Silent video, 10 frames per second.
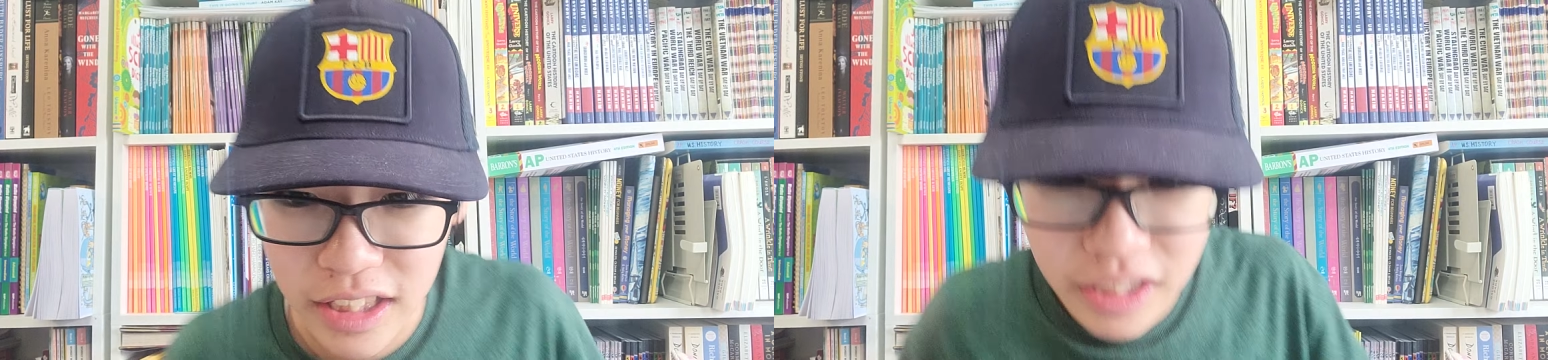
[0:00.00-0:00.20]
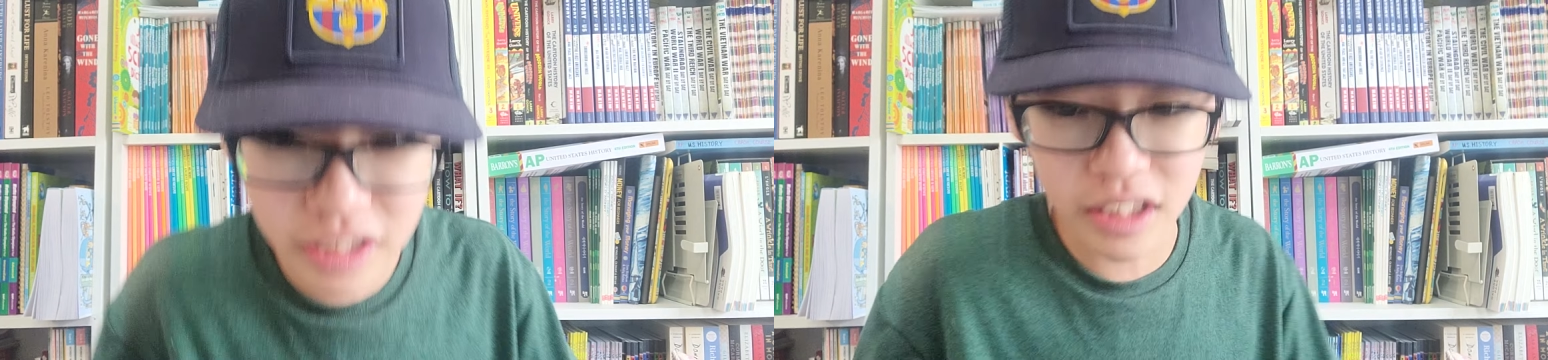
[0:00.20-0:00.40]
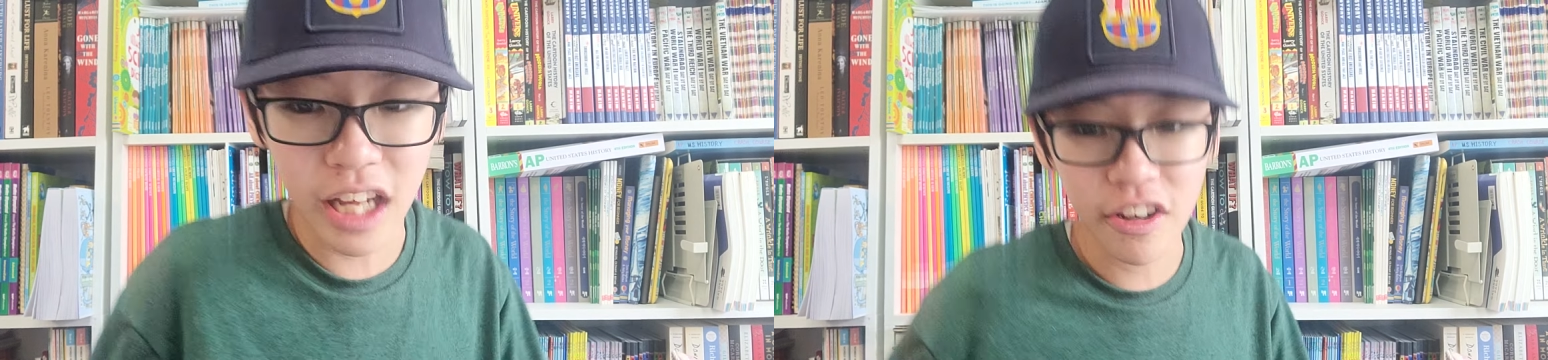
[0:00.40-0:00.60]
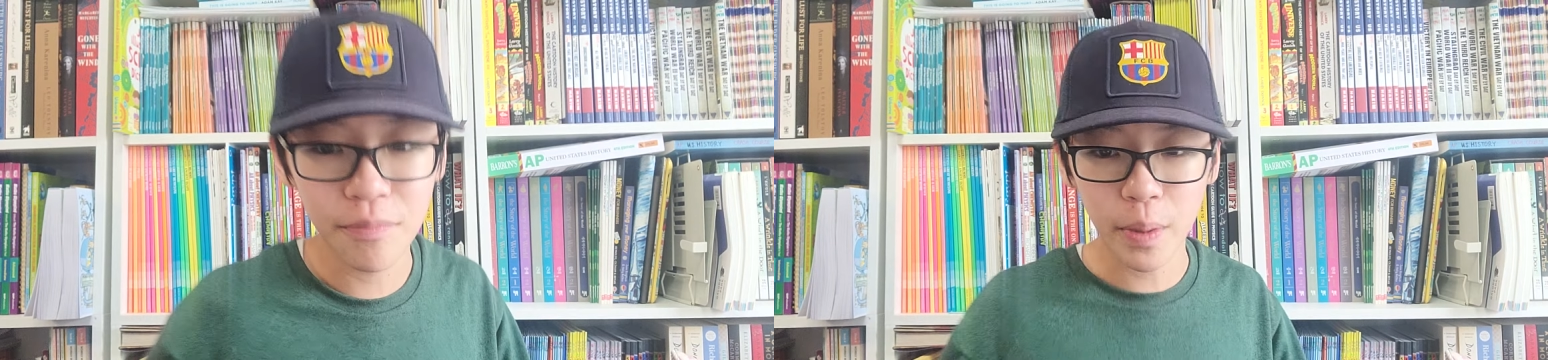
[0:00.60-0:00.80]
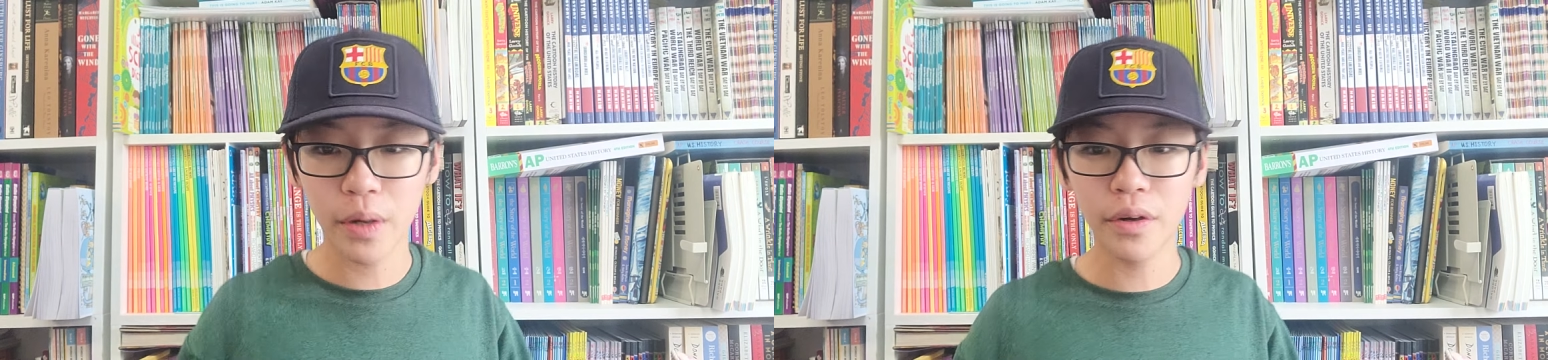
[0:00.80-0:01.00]
that these
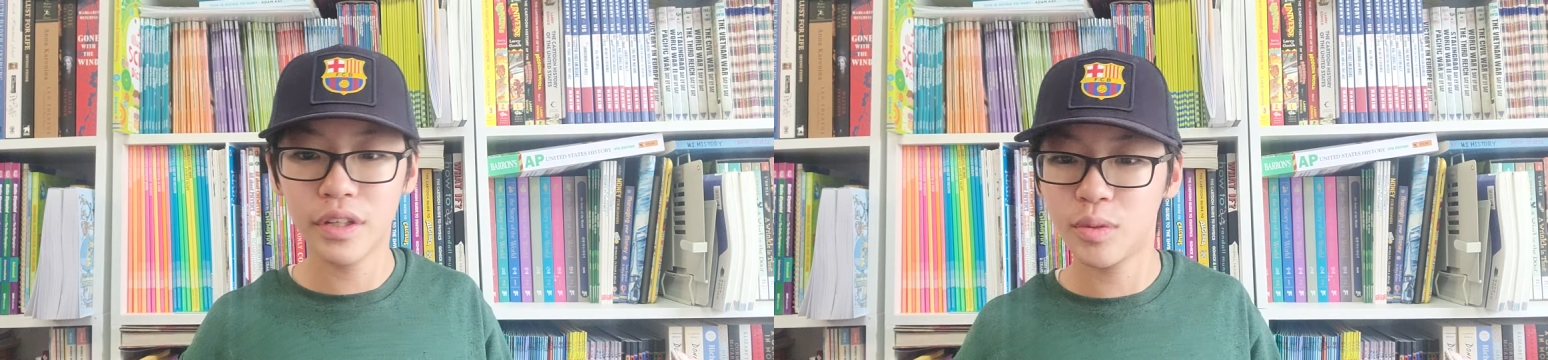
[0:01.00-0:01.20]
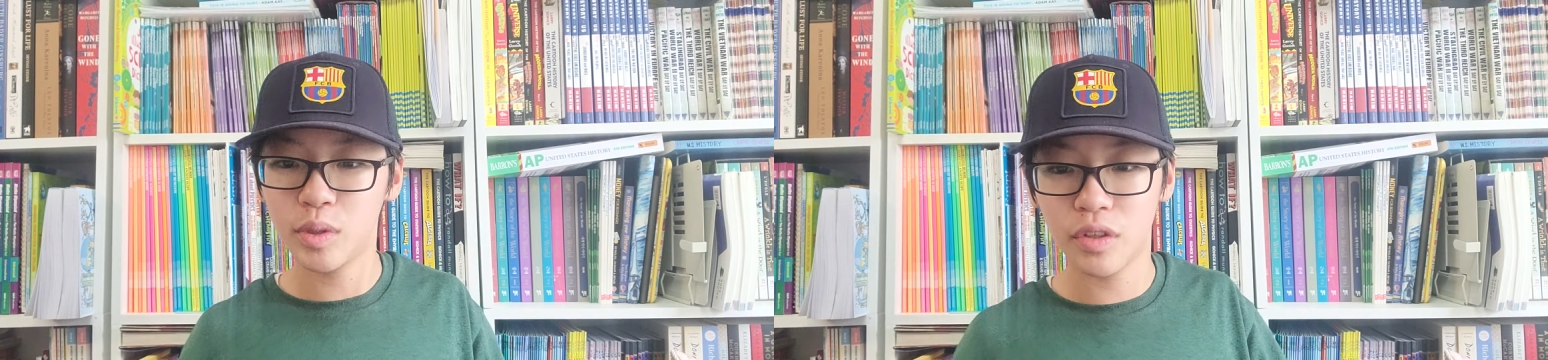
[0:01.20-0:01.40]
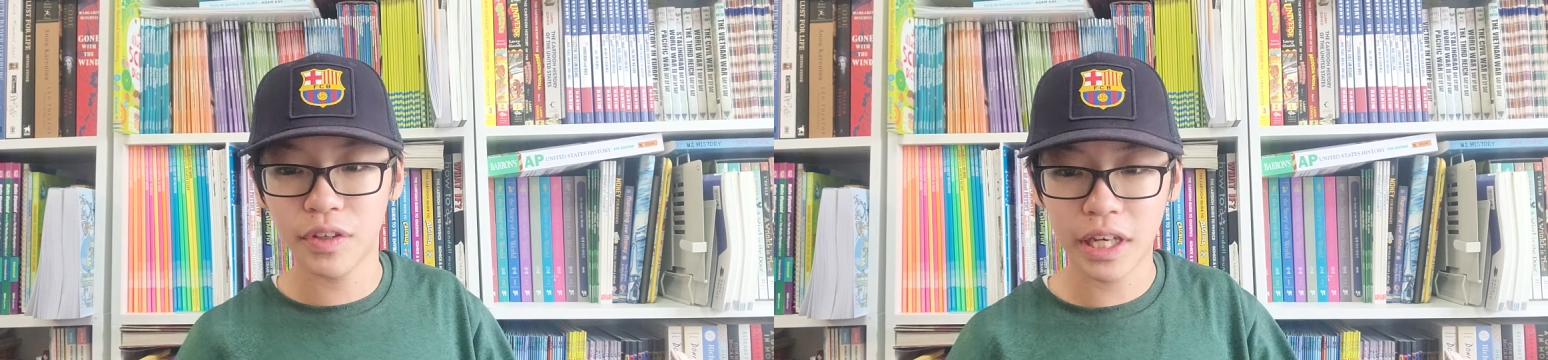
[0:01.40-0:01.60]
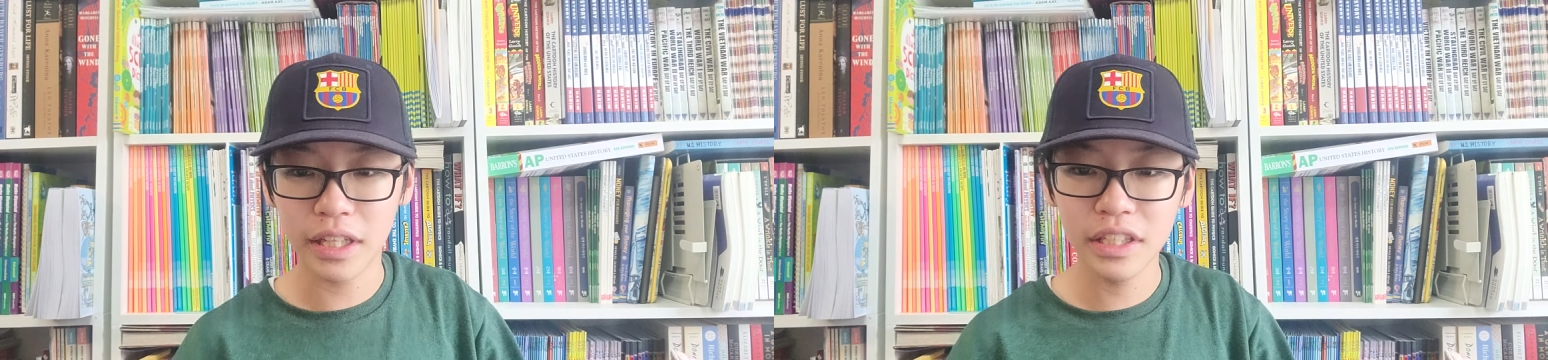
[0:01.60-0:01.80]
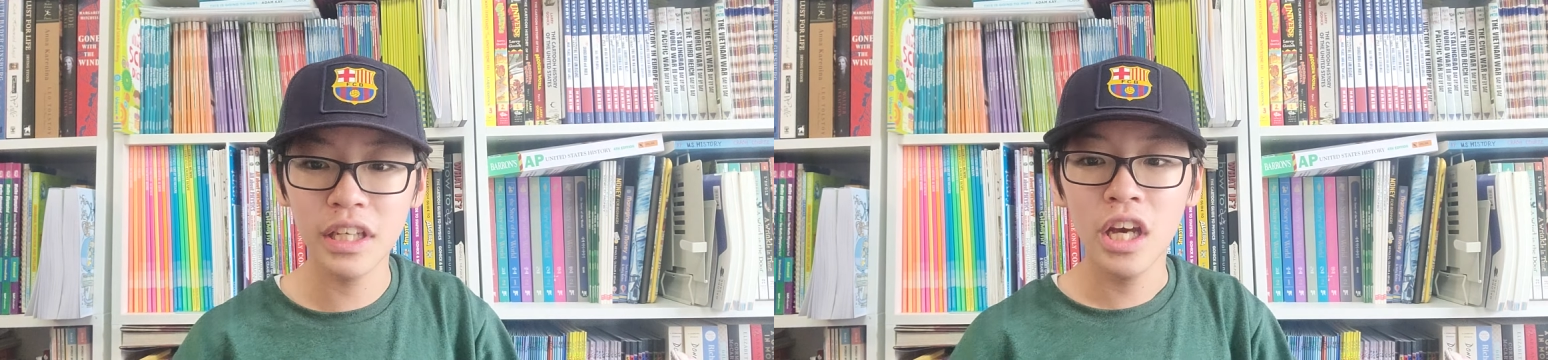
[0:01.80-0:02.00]
live bearer specific
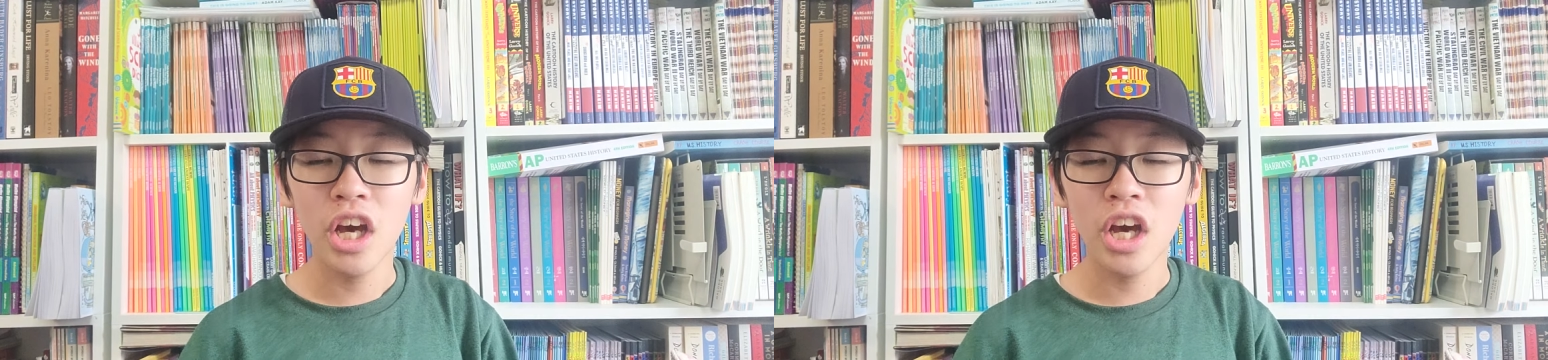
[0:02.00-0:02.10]
alleles